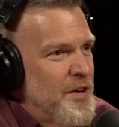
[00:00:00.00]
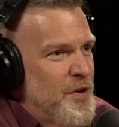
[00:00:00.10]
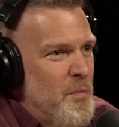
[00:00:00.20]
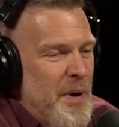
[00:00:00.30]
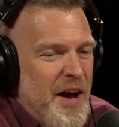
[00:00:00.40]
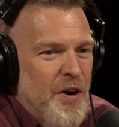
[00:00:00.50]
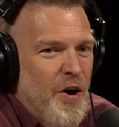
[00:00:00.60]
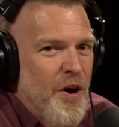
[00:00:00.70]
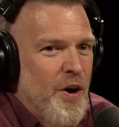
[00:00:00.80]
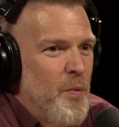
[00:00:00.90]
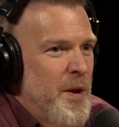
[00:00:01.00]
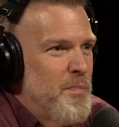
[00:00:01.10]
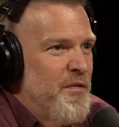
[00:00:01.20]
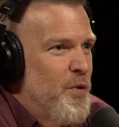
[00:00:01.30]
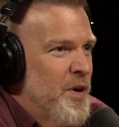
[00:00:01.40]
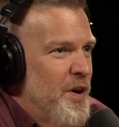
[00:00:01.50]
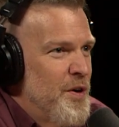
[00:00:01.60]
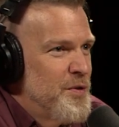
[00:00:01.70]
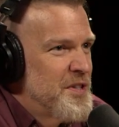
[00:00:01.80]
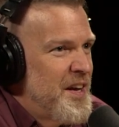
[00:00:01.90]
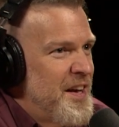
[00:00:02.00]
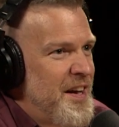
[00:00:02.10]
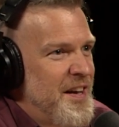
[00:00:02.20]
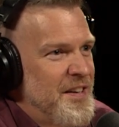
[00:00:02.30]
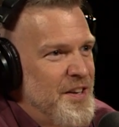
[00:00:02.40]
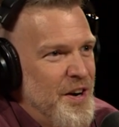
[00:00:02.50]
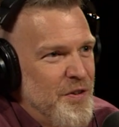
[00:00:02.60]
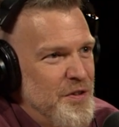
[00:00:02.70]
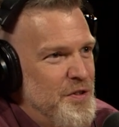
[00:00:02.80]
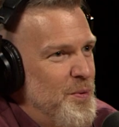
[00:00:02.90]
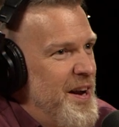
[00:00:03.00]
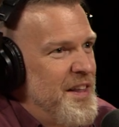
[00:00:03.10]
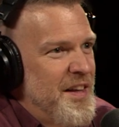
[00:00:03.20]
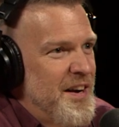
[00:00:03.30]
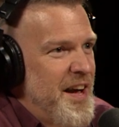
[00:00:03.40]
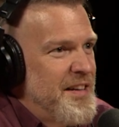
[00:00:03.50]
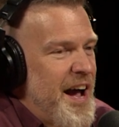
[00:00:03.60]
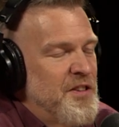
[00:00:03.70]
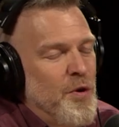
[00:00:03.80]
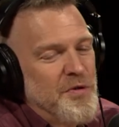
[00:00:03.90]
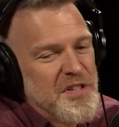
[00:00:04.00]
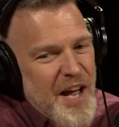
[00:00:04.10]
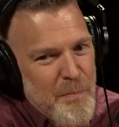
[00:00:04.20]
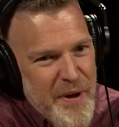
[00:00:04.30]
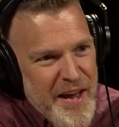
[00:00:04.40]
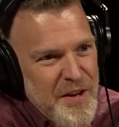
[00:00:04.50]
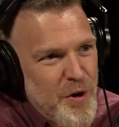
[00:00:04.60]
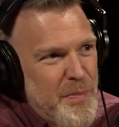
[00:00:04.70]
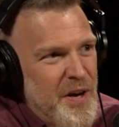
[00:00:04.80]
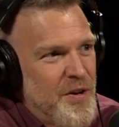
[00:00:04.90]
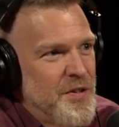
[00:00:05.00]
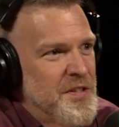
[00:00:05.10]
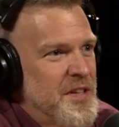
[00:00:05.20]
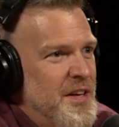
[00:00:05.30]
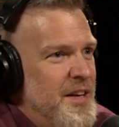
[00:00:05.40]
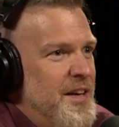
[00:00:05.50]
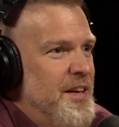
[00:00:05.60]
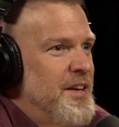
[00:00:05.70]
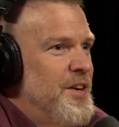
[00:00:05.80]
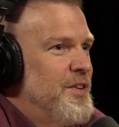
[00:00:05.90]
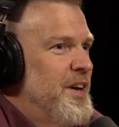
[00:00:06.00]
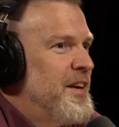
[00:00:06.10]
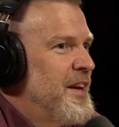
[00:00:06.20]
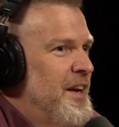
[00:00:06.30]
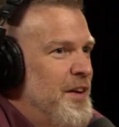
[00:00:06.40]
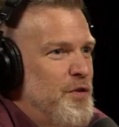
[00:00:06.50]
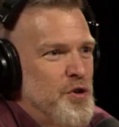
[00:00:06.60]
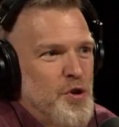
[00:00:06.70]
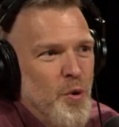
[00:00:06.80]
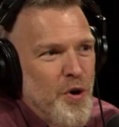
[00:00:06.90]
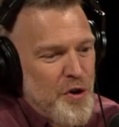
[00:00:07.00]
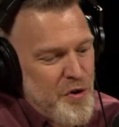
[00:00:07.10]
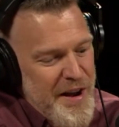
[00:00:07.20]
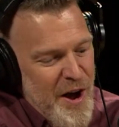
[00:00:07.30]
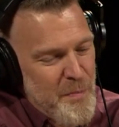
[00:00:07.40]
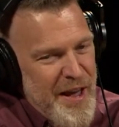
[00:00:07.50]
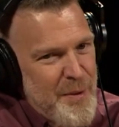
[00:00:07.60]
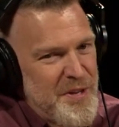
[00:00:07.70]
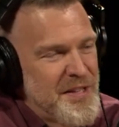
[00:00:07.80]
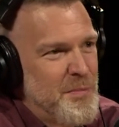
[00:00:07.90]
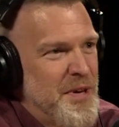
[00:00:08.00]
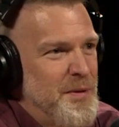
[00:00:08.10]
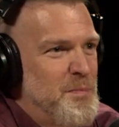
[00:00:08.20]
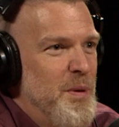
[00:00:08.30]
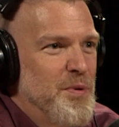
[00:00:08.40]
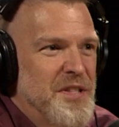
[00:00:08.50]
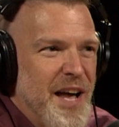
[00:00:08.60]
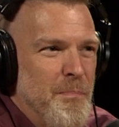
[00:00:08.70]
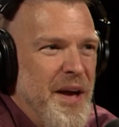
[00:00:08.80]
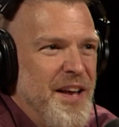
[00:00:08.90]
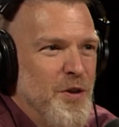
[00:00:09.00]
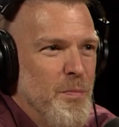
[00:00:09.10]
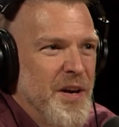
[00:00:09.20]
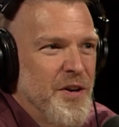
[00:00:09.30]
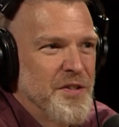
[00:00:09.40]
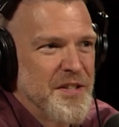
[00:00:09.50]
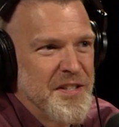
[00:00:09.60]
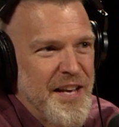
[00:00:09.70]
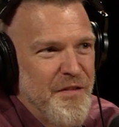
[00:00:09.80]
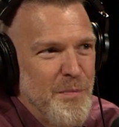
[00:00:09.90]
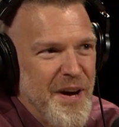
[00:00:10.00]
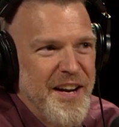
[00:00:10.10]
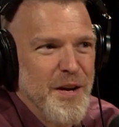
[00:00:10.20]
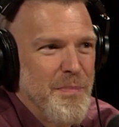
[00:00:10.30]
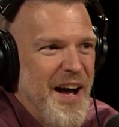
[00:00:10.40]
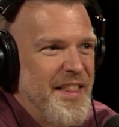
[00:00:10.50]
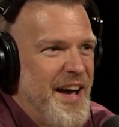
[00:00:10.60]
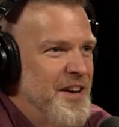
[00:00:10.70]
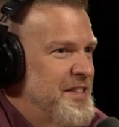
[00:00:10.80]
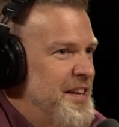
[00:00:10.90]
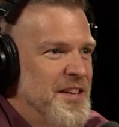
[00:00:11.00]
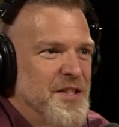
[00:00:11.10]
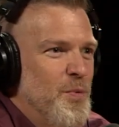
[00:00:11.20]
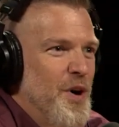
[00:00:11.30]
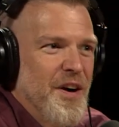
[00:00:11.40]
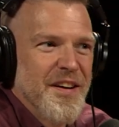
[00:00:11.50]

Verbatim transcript: Right? Don't buy a car a week before closing. You know, do anything like that. Don't stop paying your bills. You know, like if you're short on your down payment, sometimes people stop paying their bills to save up money to buy the house. That doesn't mm. work.